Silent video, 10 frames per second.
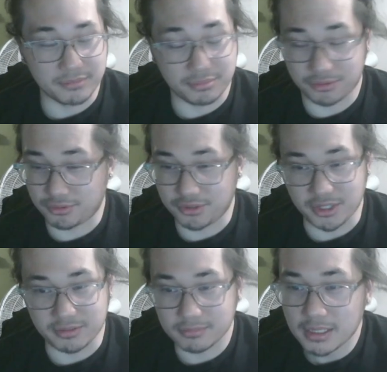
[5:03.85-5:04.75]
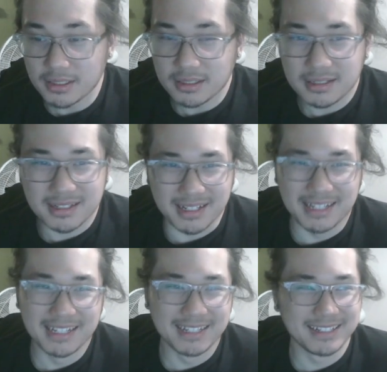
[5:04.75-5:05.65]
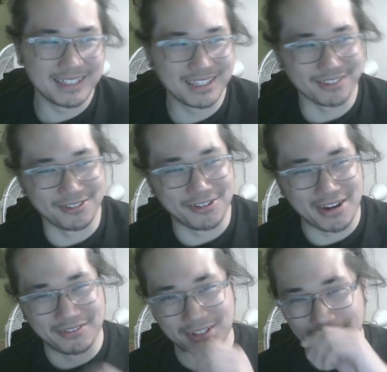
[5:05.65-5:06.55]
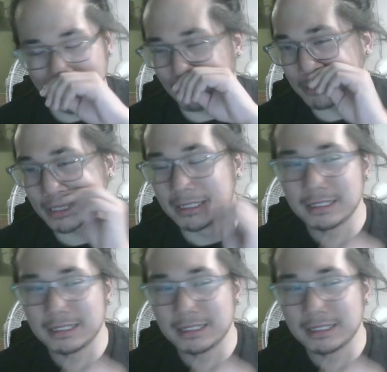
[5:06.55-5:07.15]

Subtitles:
Shit. 3 gravity collapse.